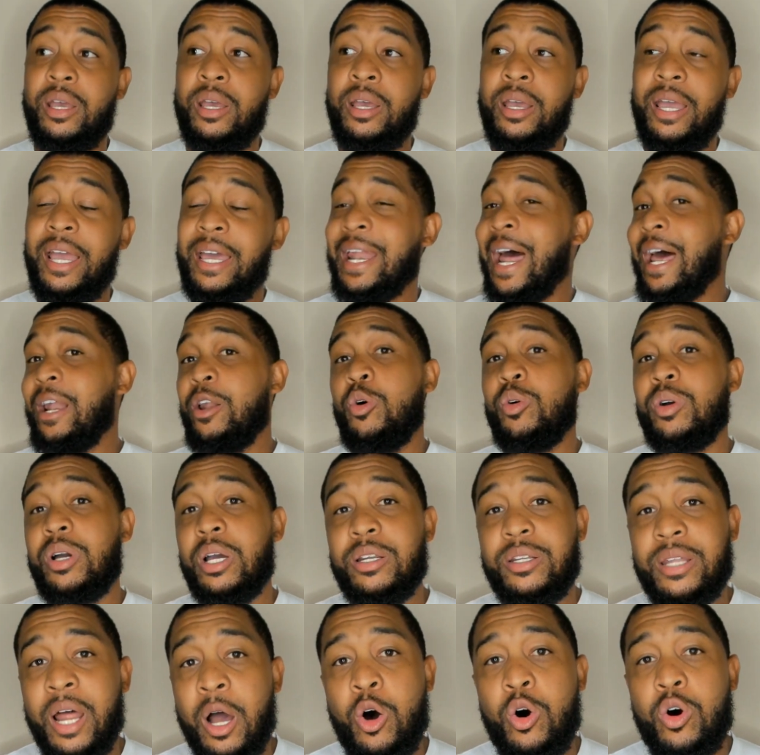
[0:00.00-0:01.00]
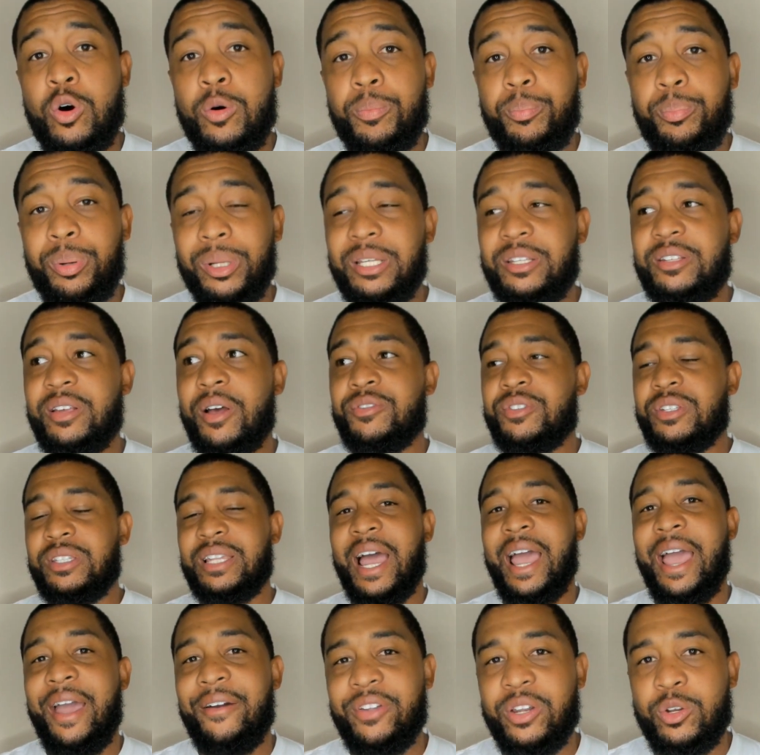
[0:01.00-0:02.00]
And I don't condone police officers not
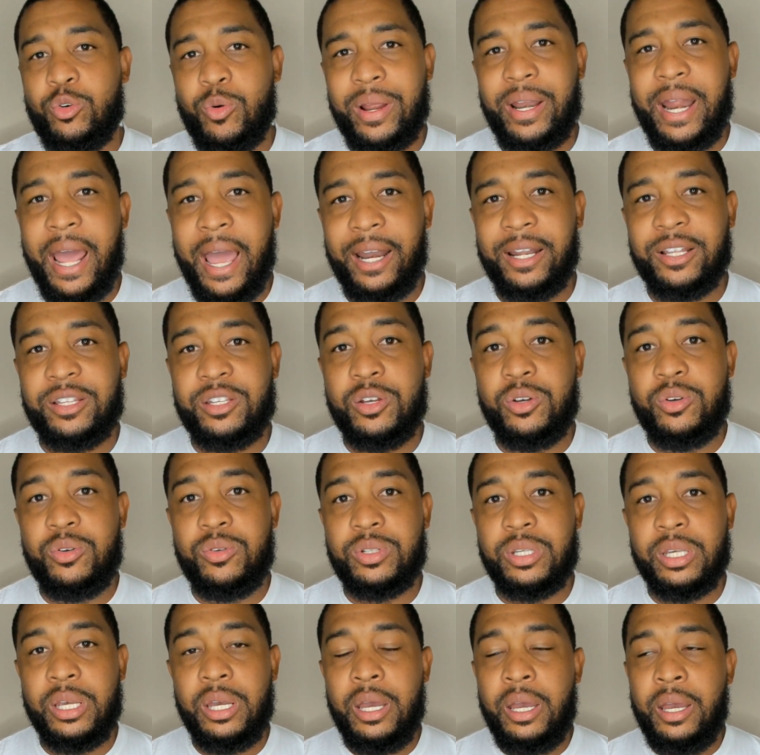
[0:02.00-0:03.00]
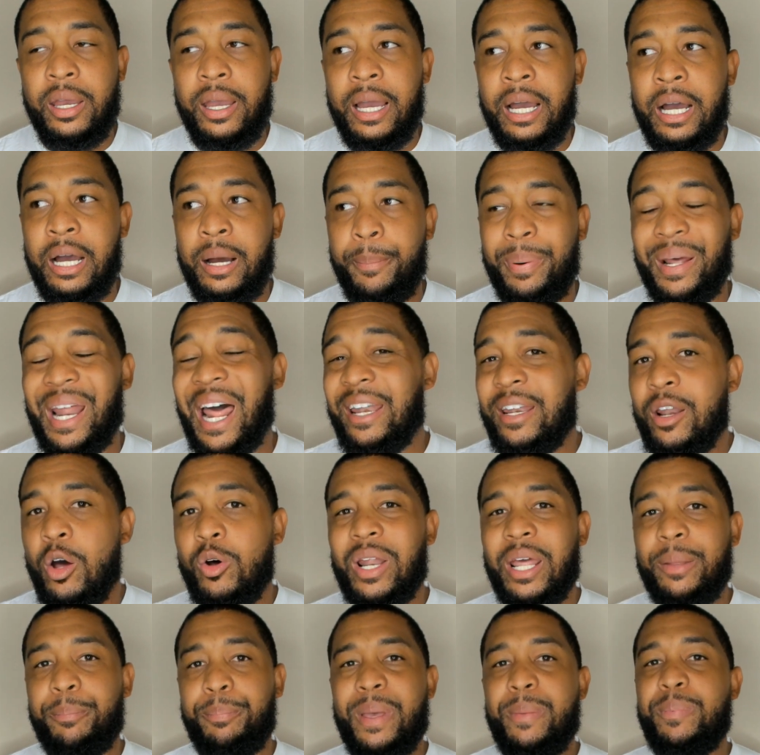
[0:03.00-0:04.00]
having great attitudes. But I know
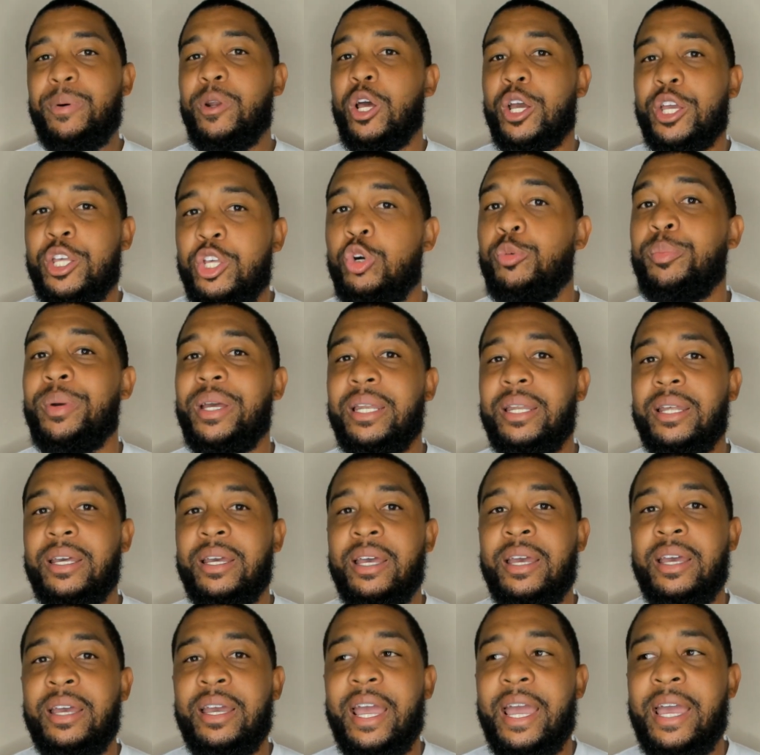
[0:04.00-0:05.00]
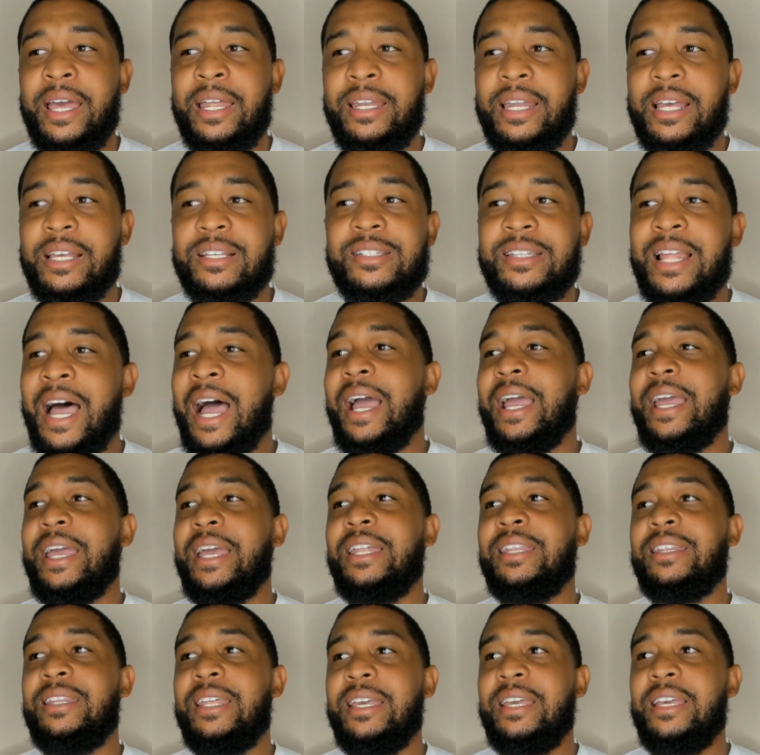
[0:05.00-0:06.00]
that people are human. And it's not
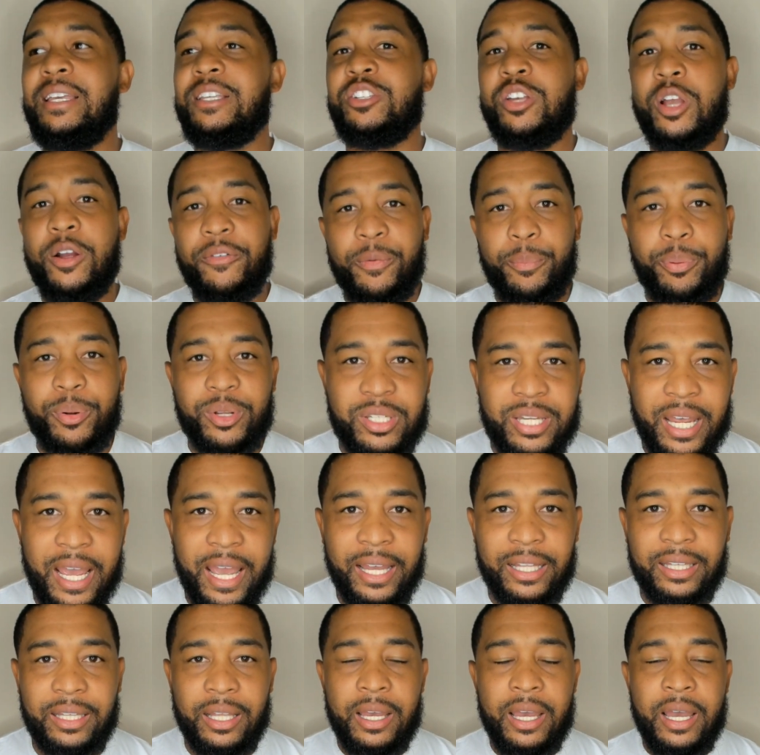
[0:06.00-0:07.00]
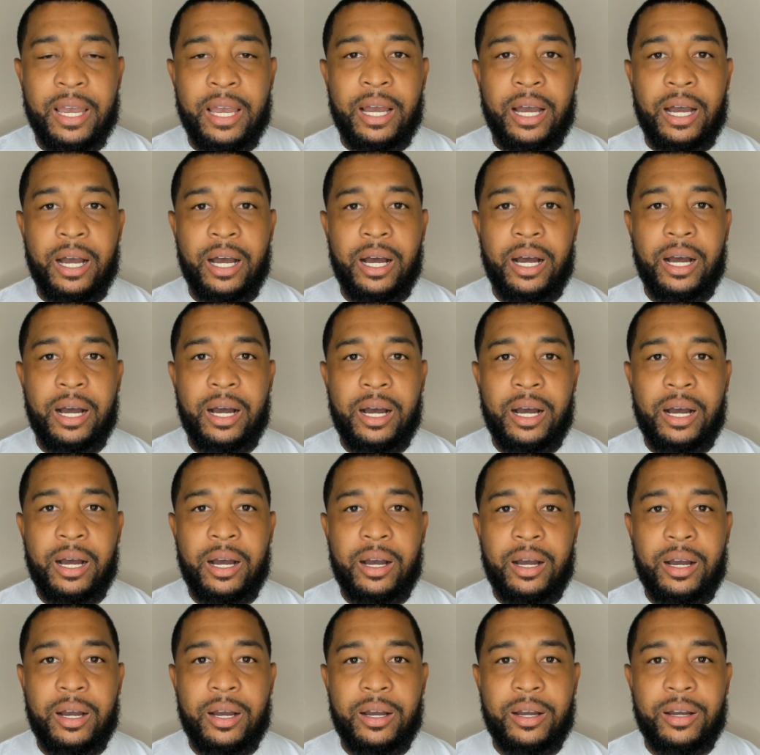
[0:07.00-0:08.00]
in the serve and protect
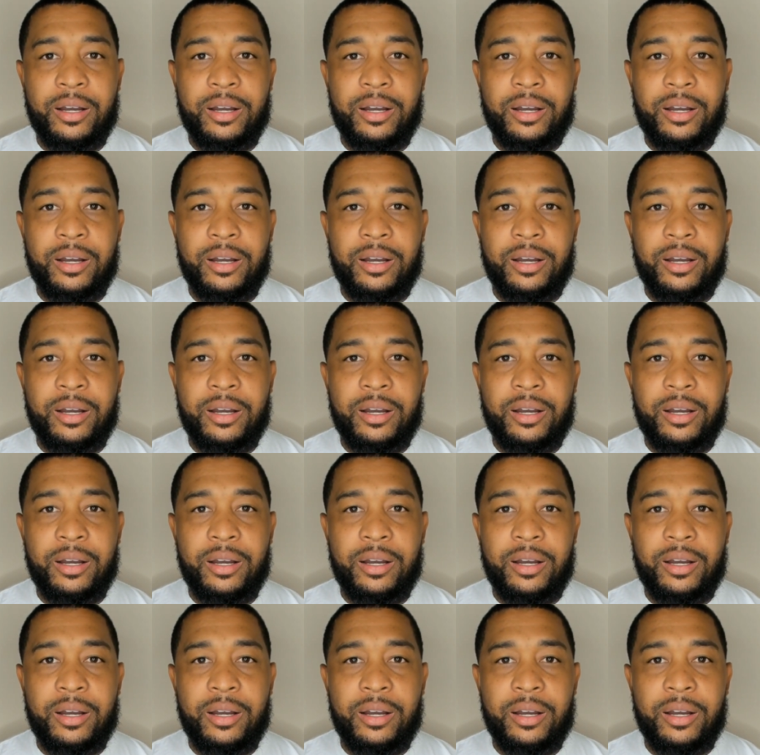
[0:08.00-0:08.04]
oath